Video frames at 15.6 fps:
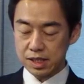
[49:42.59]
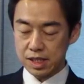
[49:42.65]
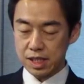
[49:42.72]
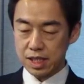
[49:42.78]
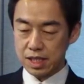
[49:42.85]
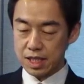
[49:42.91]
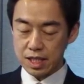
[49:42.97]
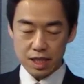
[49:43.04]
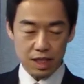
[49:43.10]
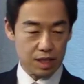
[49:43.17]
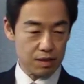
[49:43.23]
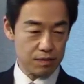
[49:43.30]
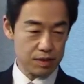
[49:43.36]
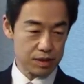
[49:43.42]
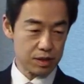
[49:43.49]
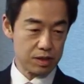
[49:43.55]
uh, era
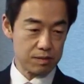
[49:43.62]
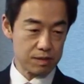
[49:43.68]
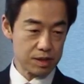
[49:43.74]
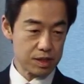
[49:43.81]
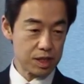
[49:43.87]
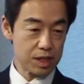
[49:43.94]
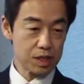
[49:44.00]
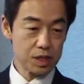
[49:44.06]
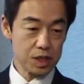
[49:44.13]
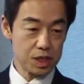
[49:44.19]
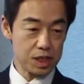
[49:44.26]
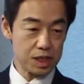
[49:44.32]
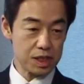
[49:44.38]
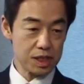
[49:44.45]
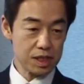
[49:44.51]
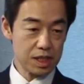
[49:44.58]
of economic
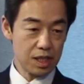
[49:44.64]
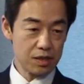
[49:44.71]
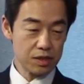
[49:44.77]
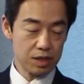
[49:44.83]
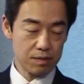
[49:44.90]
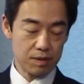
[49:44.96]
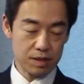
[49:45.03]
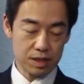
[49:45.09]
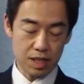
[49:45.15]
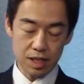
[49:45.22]
security, now Japan,